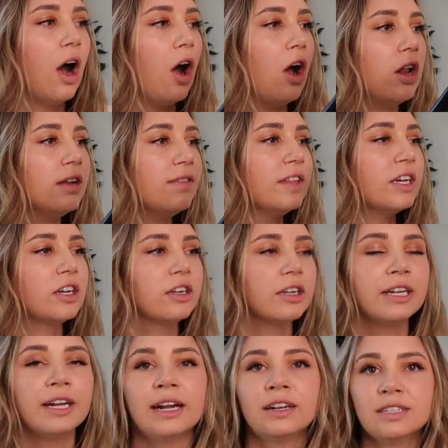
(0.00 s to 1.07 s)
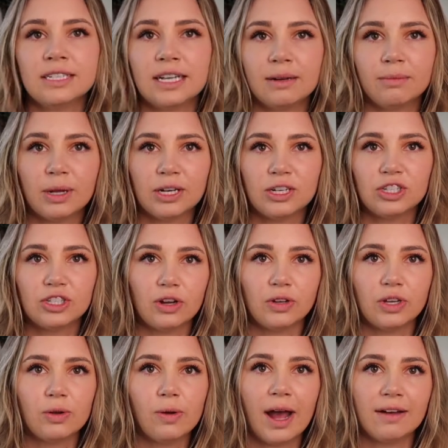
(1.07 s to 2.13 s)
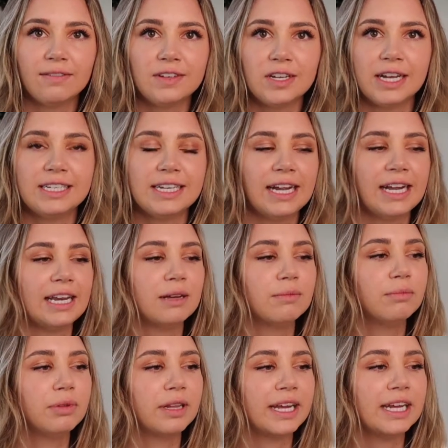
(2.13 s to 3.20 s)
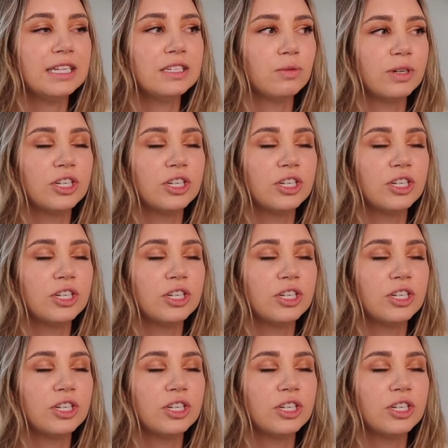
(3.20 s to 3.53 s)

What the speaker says: All of the curling irons that I'm going to show you have titanium plates,